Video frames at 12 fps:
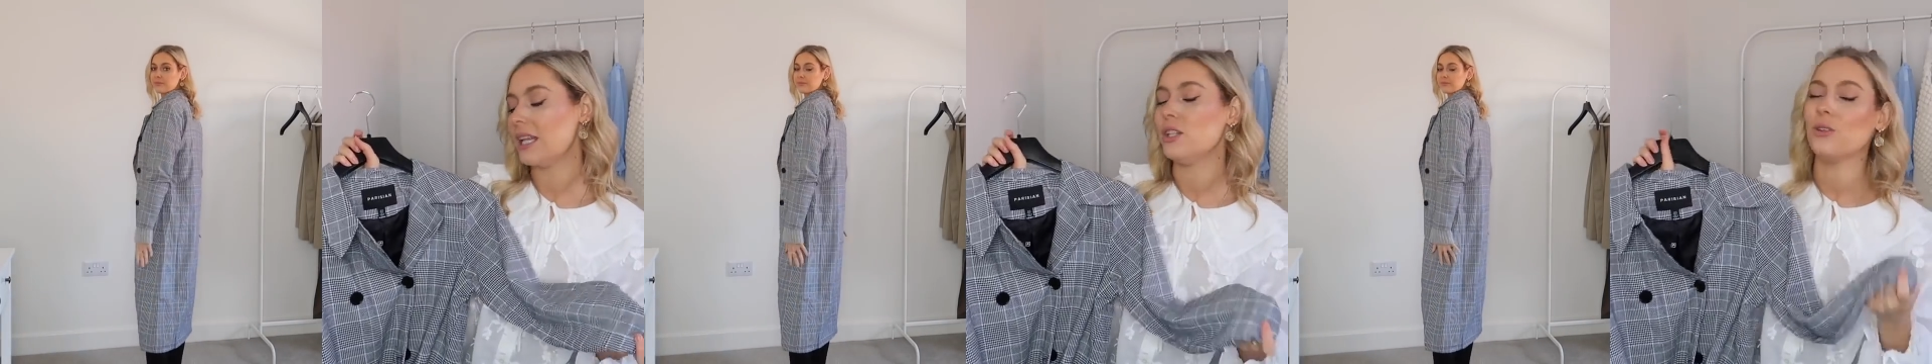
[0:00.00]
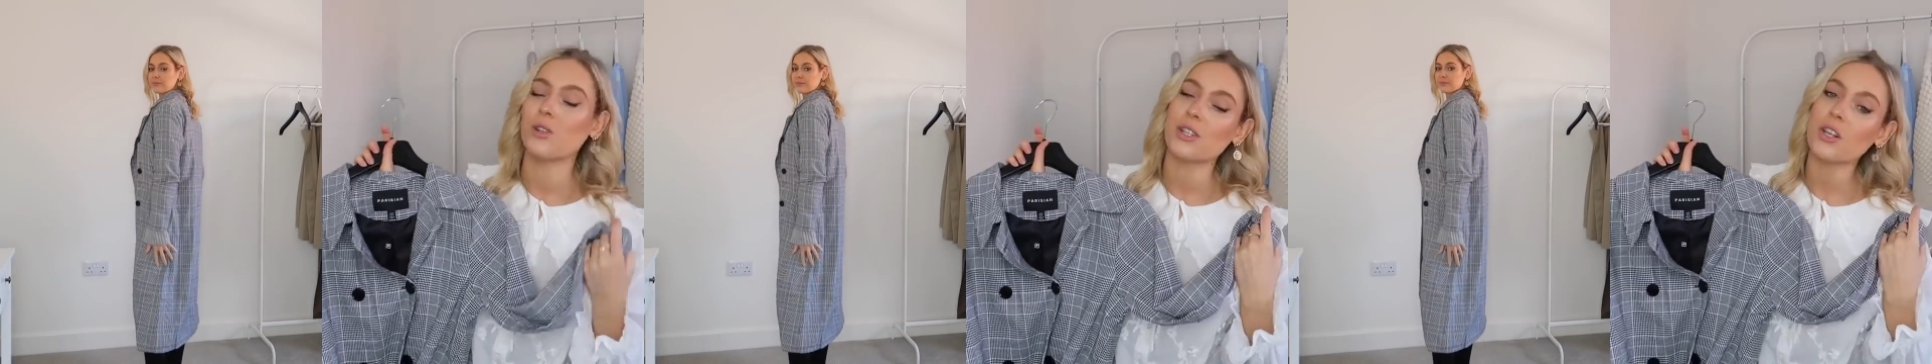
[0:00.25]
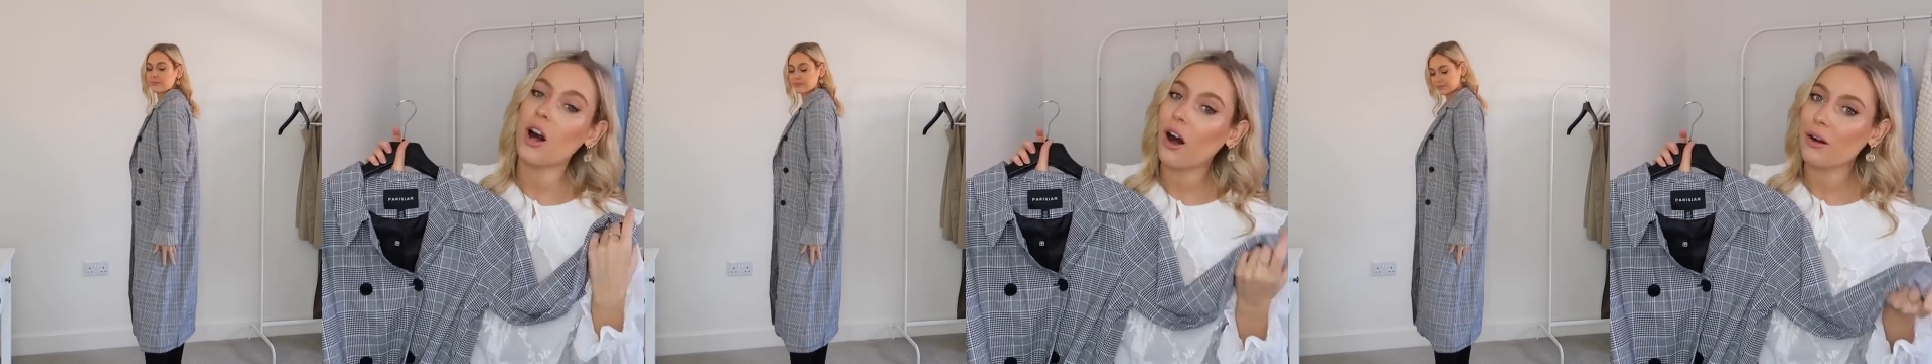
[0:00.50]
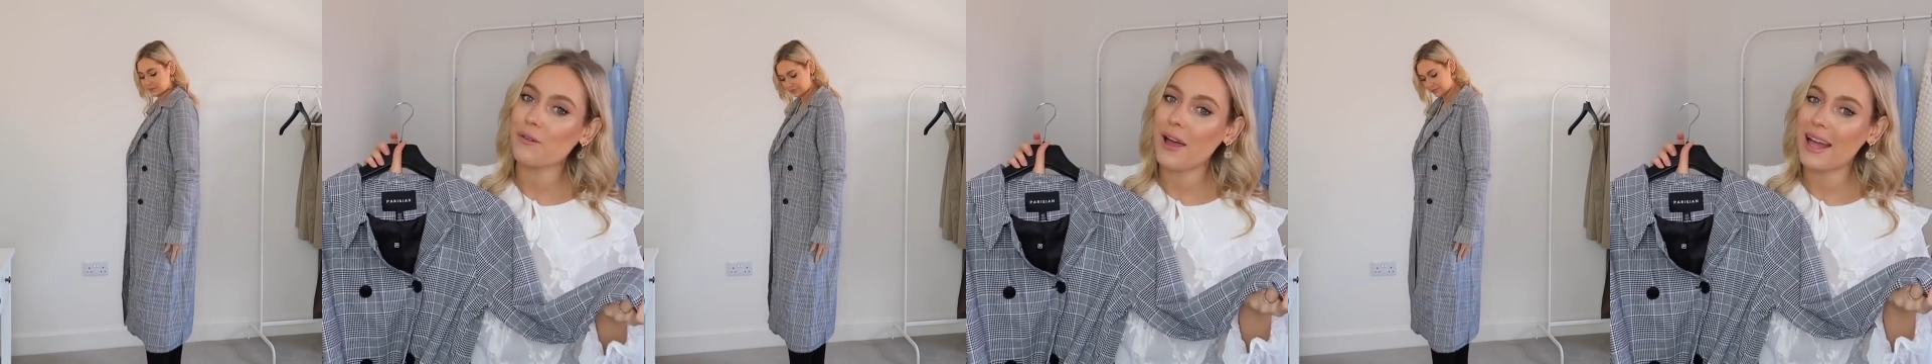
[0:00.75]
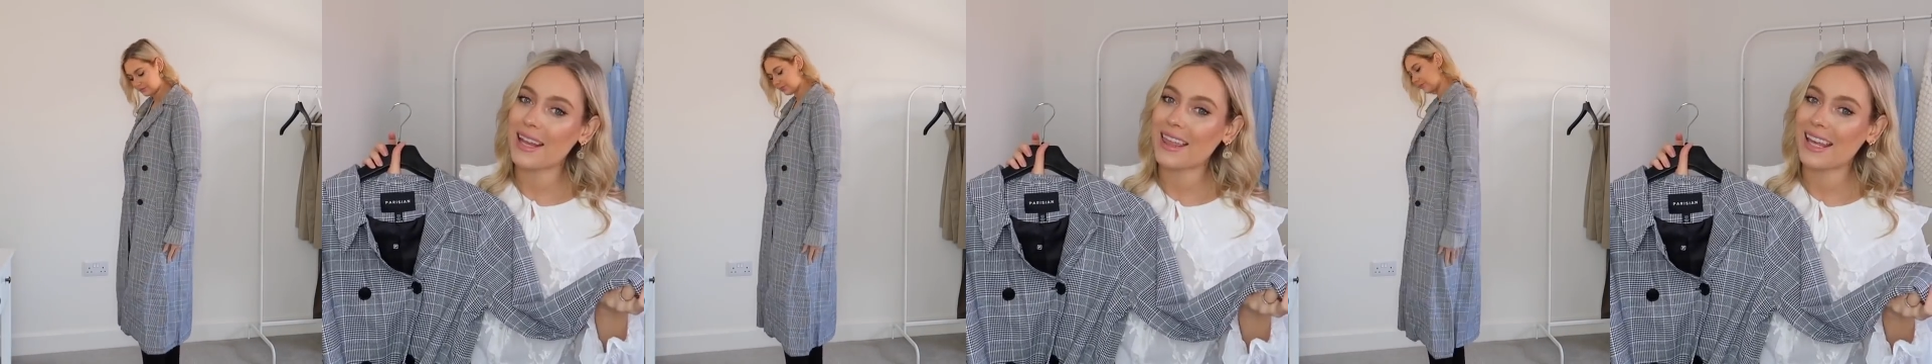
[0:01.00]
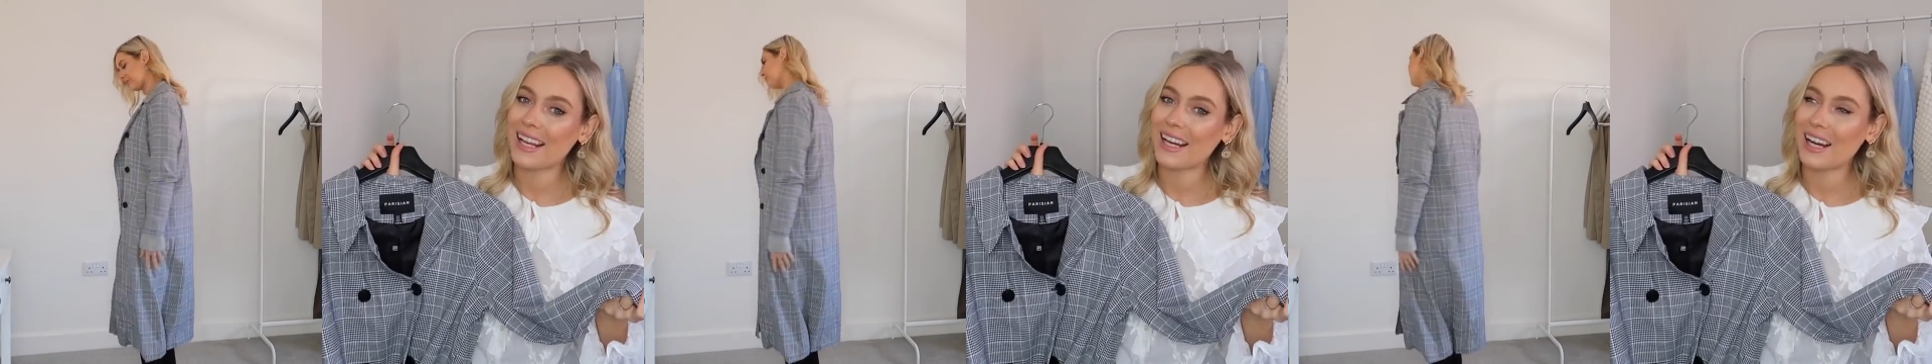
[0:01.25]
and you just can't fit
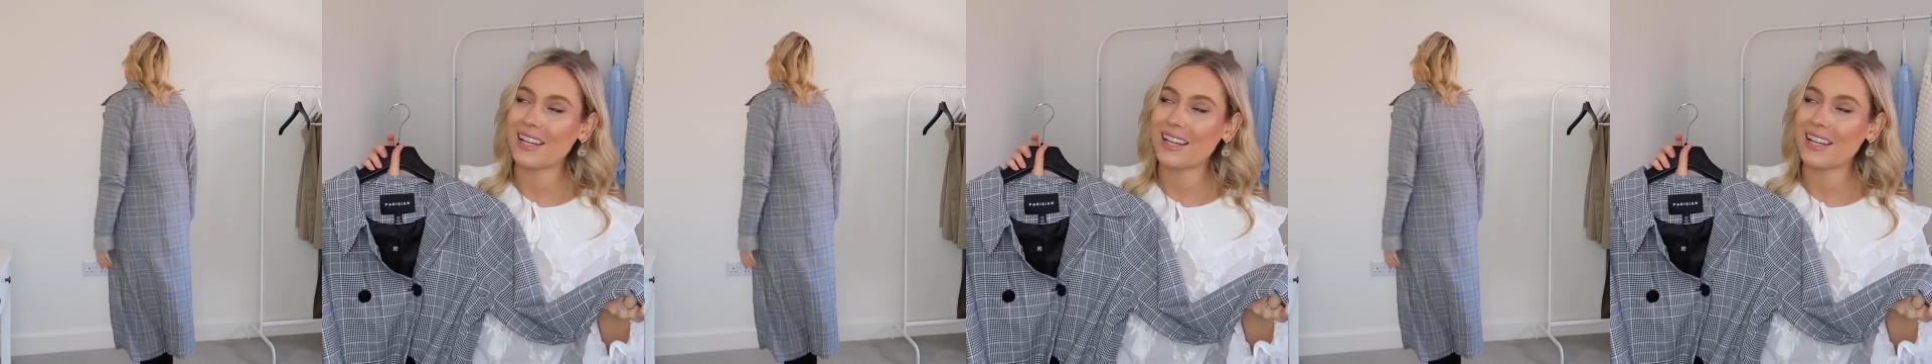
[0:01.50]
anything